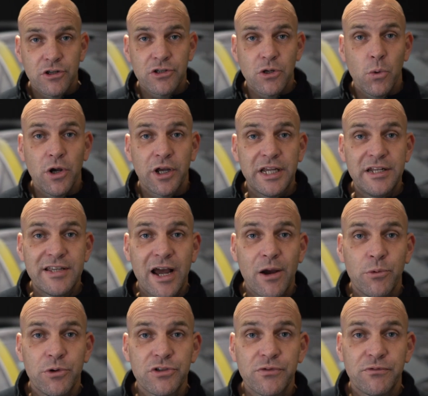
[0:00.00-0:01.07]
So working
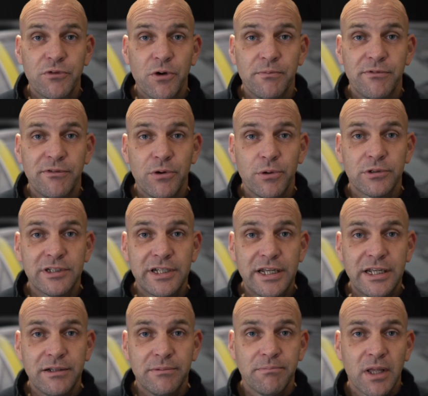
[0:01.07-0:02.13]
downwards from
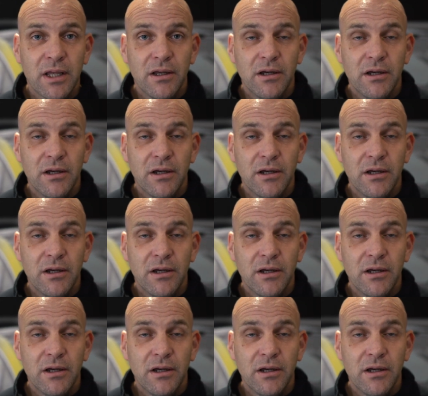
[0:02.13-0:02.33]
14,